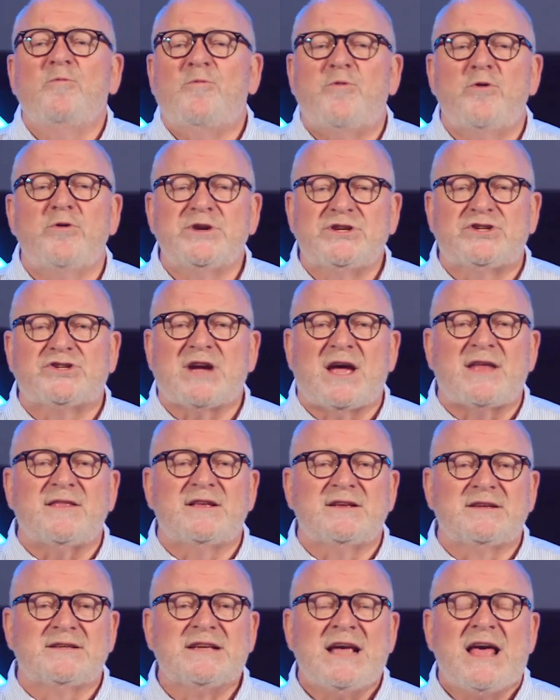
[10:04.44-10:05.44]
for each
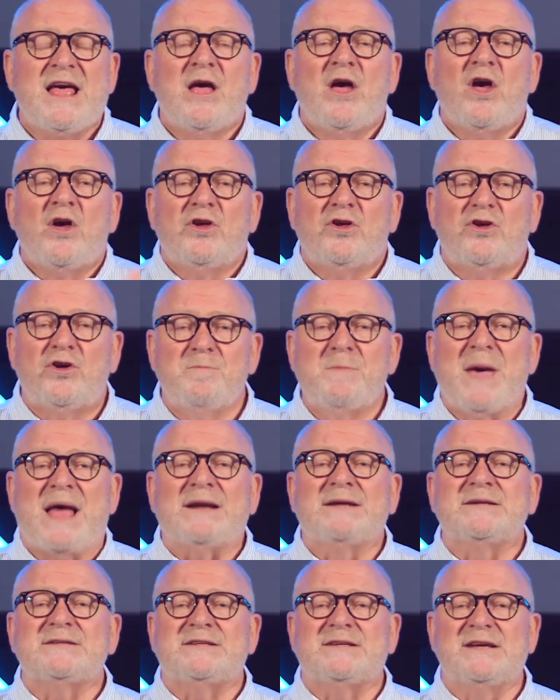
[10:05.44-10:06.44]
other's
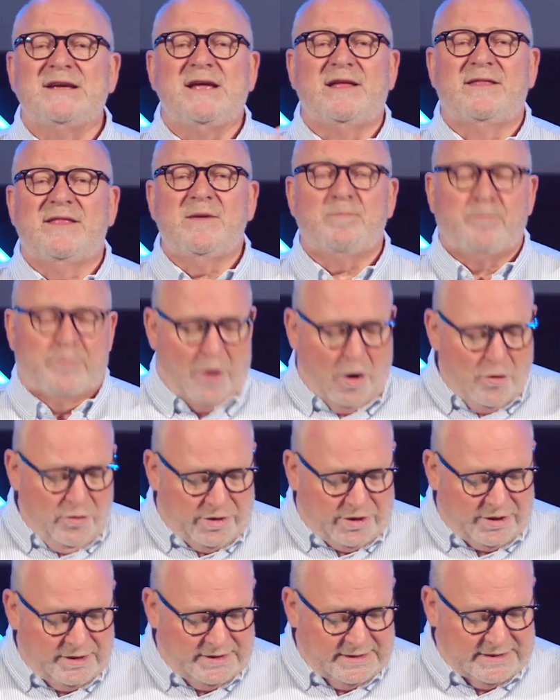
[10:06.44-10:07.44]
humanity and their
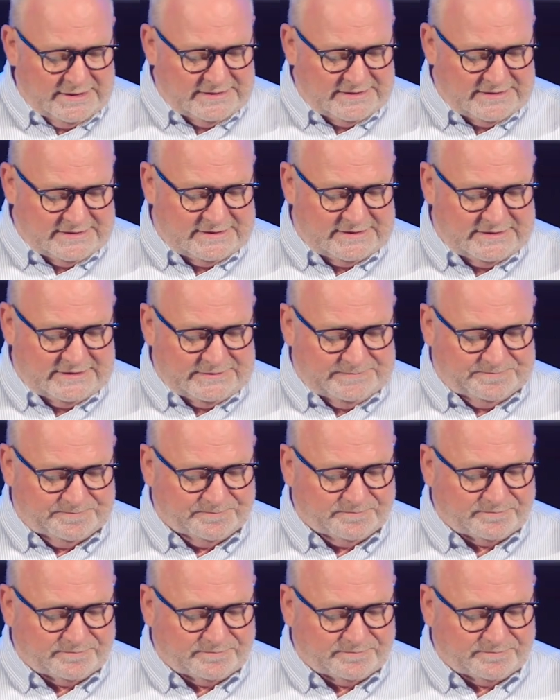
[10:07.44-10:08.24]
brokenness.